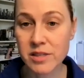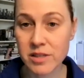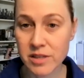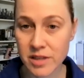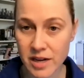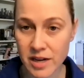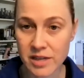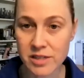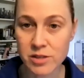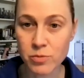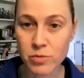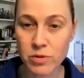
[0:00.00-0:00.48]

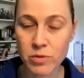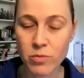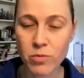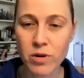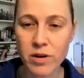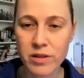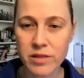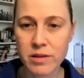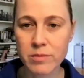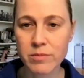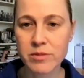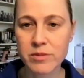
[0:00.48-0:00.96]
Yes, we
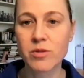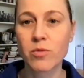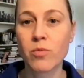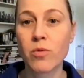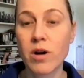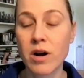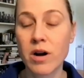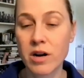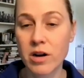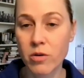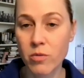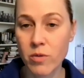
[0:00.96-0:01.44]
want them to
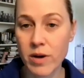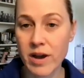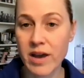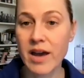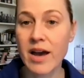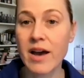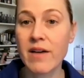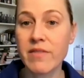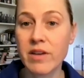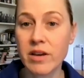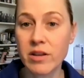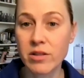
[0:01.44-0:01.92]
walk away
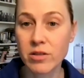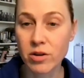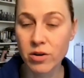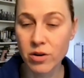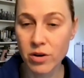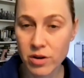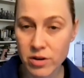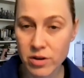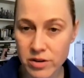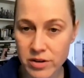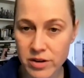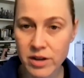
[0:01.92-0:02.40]
having
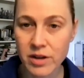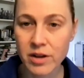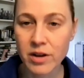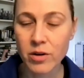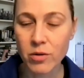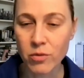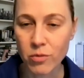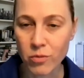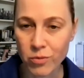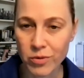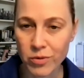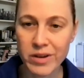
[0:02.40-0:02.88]
learned
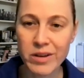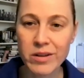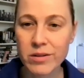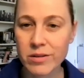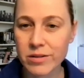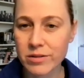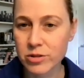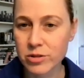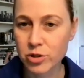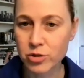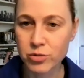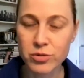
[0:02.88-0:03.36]

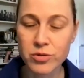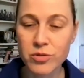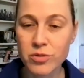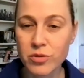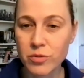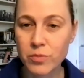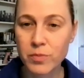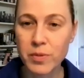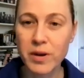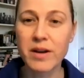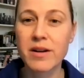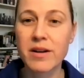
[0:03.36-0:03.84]
real,
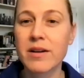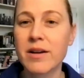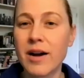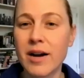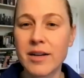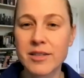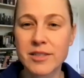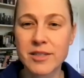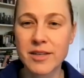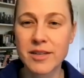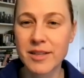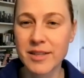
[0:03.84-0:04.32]
true,
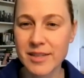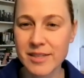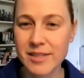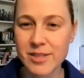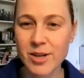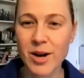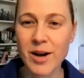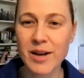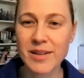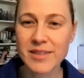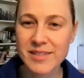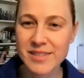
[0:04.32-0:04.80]
pedagogically
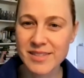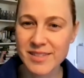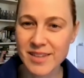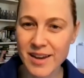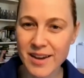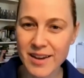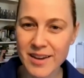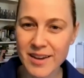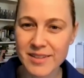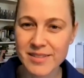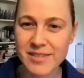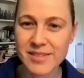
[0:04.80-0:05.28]
taught
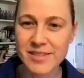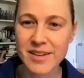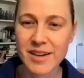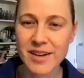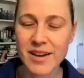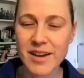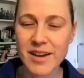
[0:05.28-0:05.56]
science.